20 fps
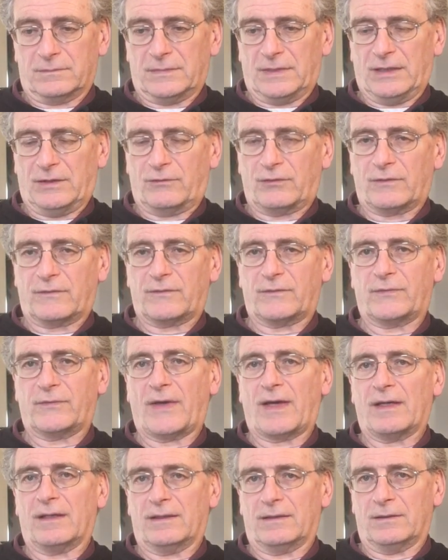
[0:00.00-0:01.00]
It just
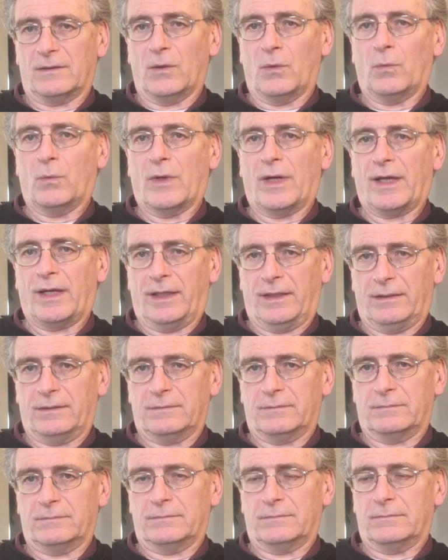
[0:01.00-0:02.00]
fell away
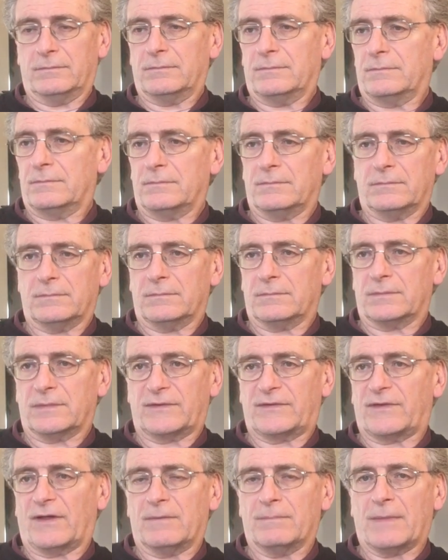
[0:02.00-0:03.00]

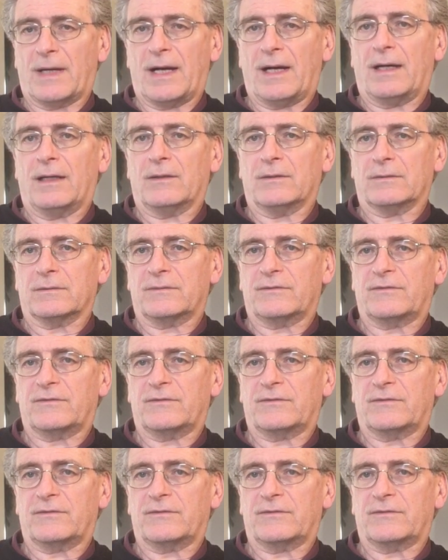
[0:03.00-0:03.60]
somehow,